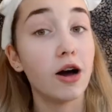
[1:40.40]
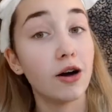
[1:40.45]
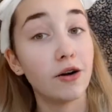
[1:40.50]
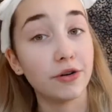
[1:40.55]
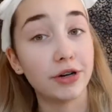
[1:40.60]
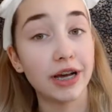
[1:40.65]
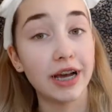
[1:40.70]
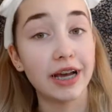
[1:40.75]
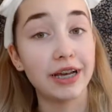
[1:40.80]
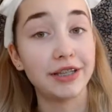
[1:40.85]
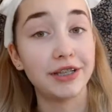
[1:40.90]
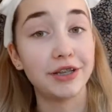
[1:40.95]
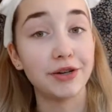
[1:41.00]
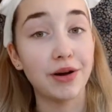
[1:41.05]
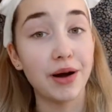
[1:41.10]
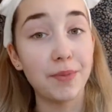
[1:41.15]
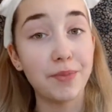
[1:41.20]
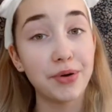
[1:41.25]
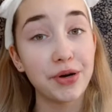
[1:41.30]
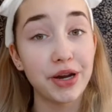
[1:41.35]
Okay,
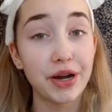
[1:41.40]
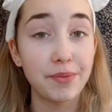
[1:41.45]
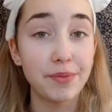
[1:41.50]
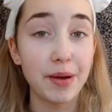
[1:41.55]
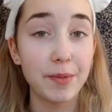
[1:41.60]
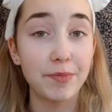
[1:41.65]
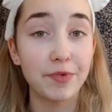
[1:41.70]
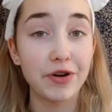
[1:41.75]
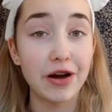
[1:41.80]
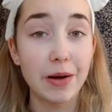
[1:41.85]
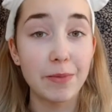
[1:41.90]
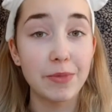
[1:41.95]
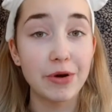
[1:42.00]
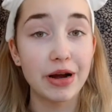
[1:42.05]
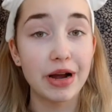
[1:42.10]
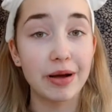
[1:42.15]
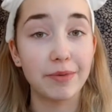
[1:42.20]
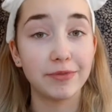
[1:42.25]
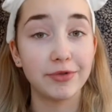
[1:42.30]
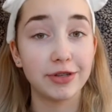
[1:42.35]
so I put on my primer.
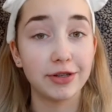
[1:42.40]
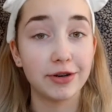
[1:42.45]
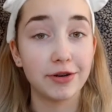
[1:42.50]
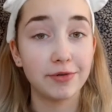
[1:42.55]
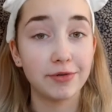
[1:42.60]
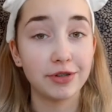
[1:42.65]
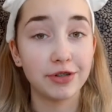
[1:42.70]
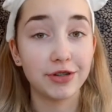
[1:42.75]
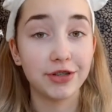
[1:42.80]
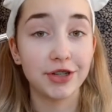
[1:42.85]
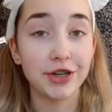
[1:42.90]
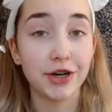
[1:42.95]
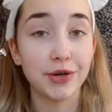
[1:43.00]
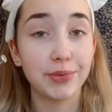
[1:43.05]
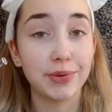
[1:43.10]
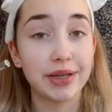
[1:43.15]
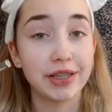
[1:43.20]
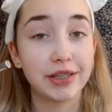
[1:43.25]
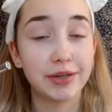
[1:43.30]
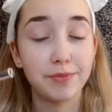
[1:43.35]
I'm going to
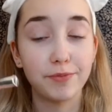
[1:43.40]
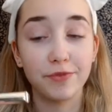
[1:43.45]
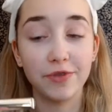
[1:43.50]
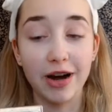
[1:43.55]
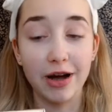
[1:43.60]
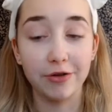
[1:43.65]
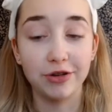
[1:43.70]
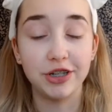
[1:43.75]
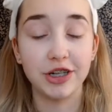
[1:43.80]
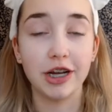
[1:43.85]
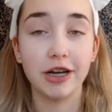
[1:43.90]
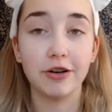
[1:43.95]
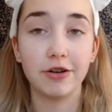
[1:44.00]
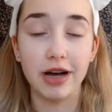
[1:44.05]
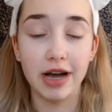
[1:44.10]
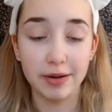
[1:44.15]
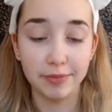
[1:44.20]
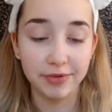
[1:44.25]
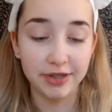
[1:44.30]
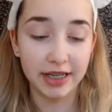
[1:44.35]
start with some brow gel.
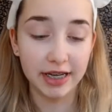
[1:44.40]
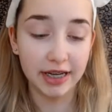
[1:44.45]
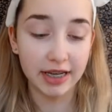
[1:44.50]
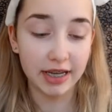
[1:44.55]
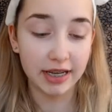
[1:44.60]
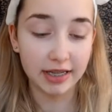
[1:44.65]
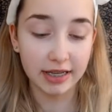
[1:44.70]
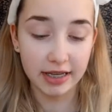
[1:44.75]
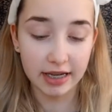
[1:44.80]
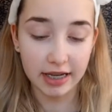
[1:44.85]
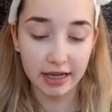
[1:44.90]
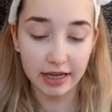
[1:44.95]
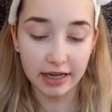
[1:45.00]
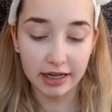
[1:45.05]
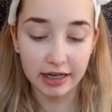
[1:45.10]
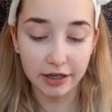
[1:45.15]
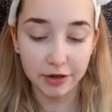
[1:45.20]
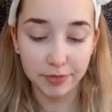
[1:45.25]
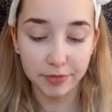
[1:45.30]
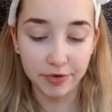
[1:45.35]
I'm taking the
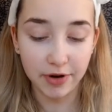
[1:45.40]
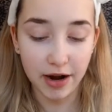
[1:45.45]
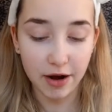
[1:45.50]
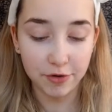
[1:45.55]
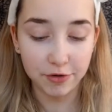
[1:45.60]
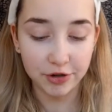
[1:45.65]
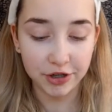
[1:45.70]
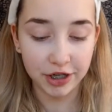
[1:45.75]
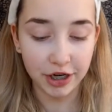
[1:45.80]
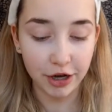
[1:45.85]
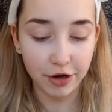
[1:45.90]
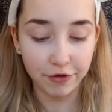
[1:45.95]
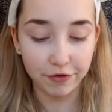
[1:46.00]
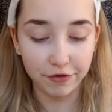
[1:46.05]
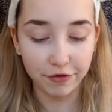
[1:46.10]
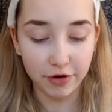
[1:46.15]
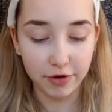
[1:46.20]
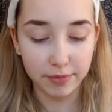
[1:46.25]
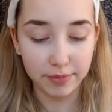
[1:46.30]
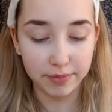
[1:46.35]
clear brow gel
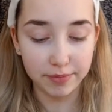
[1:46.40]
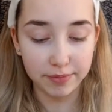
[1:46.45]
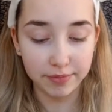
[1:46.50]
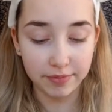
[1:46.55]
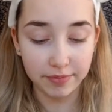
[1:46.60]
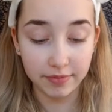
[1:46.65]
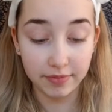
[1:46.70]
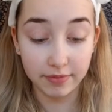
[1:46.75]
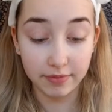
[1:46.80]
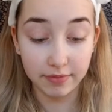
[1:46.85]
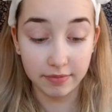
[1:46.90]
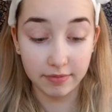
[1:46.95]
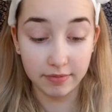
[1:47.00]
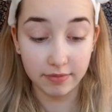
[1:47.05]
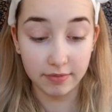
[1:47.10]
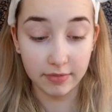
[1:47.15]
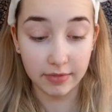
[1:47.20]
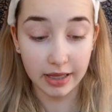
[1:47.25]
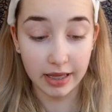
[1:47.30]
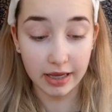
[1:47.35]
from
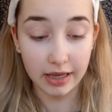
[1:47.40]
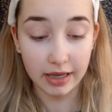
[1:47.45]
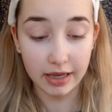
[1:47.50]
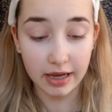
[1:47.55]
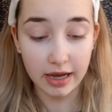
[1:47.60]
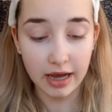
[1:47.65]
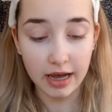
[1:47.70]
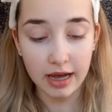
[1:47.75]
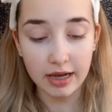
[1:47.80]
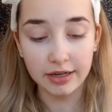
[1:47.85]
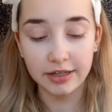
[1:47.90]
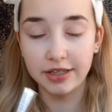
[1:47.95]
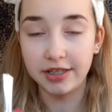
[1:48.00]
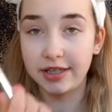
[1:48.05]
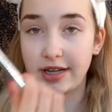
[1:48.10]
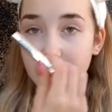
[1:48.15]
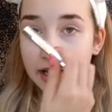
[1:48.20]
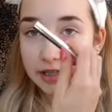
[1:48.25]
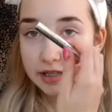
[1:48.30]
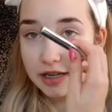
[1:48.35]

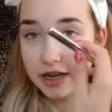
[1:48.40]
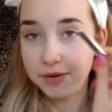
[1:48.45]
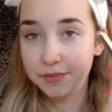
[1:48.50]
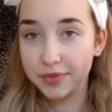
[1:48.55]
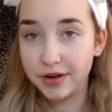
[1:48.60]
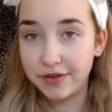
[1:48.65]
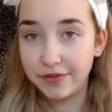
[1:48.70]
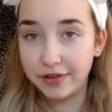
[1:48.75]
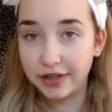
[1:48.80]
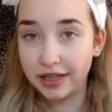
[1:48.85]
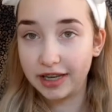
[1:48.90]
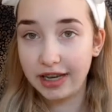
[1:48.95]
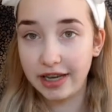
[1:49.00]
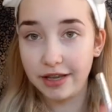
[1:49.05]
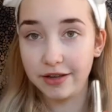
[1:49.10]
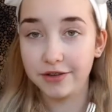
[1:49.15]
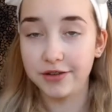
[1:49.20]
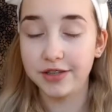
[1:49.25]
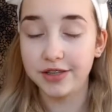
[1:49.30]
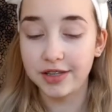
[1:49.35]
Anastasia Beverly
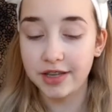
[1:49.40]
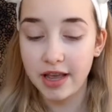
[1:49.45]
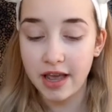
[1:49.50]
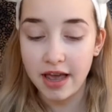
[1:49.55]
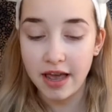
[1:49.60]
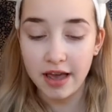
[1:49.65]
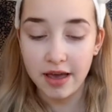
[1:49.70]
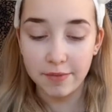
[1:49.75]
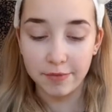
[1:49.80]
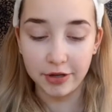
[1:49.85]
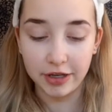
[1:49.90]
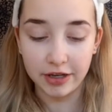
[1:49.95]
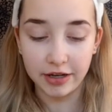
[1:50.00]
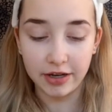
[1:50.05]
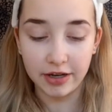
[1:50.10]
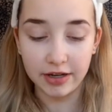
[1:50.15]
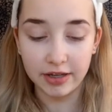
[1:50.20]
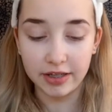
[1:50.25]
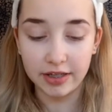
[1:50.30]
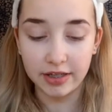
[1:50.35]
Hills
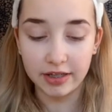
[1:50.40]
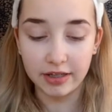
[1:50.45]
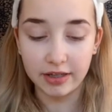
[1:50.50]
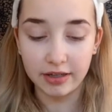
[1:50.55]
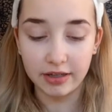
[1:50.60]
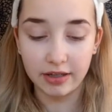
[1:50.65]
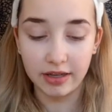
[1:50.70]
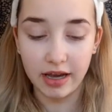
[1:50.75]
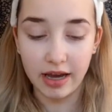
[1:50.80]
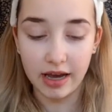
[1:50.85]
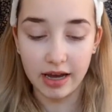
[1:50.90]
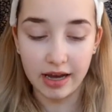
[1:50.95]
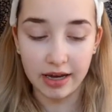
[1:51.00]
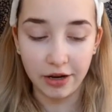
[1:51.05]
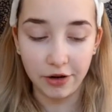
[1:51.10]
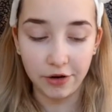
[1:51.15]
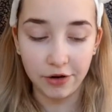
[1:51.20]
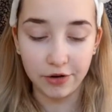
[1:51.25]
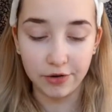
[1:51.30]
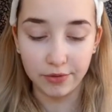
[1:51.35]
because, yeah, I
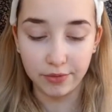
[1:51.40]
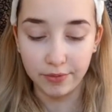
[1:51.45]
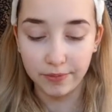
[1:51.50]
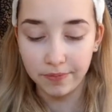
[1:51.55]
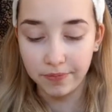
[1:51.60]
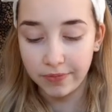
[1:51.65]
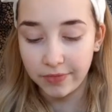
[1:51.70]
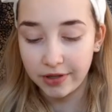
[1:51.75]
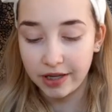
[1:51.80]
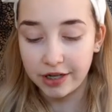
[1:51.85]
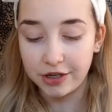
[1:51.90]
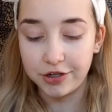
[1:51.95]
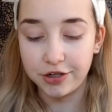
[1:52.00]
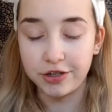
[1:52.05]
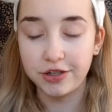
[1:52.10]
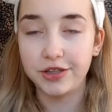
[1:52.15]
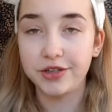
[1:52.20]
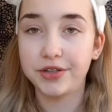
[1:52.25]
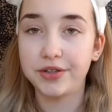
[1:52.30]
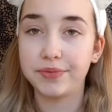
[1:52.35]
don't know, it
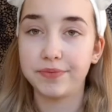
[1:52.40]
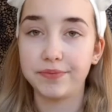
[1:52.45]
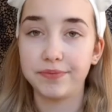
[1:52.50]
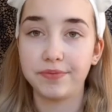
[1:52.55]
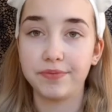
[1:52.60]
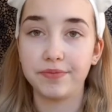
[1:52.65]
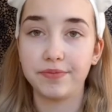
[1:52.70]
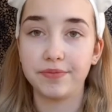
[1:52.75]
just